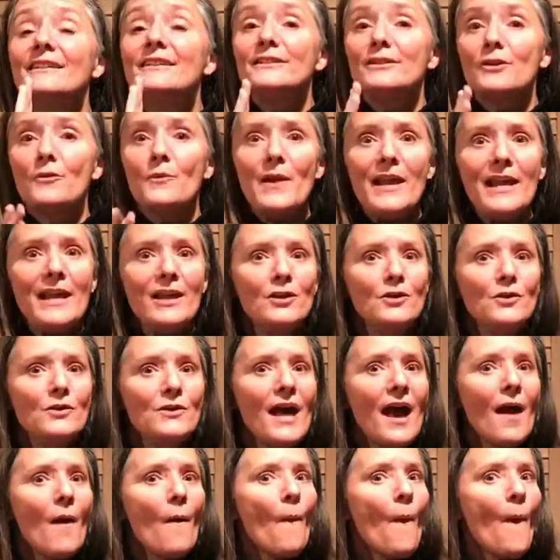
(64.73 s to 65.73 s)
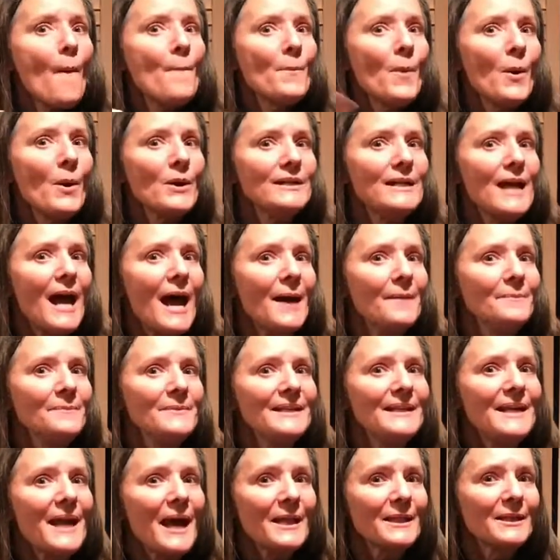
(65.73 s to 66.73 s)
So we can do that one more time
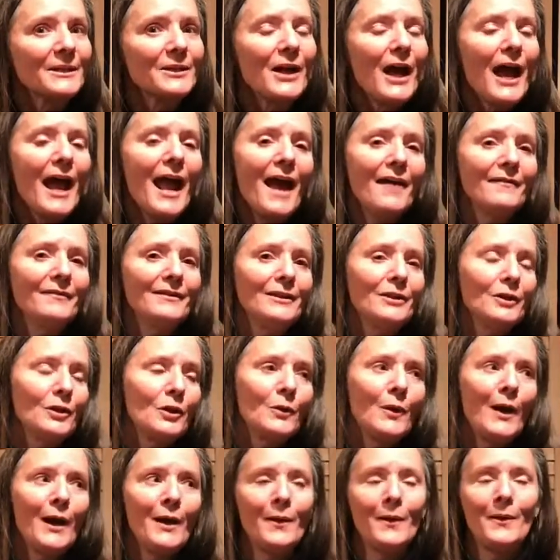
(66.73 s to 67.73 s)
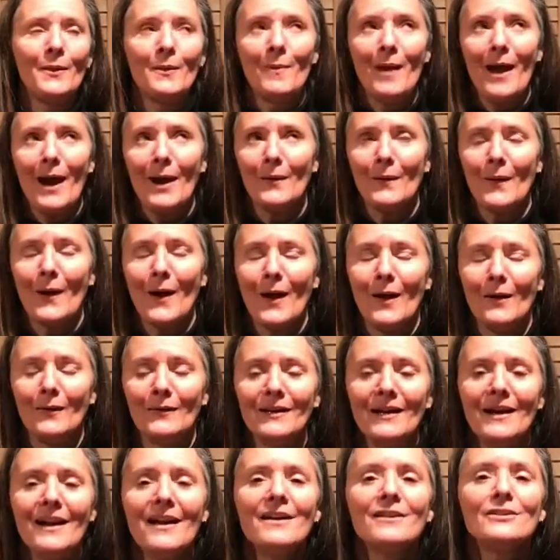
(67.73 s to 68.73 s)
together. I have a little choir in the
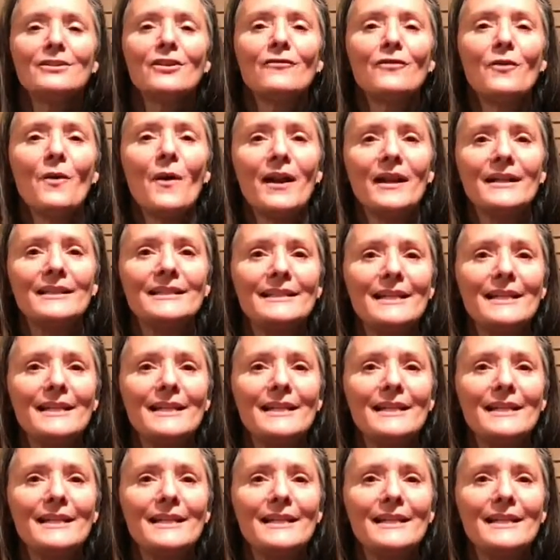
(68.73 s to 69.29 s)
background, so if you want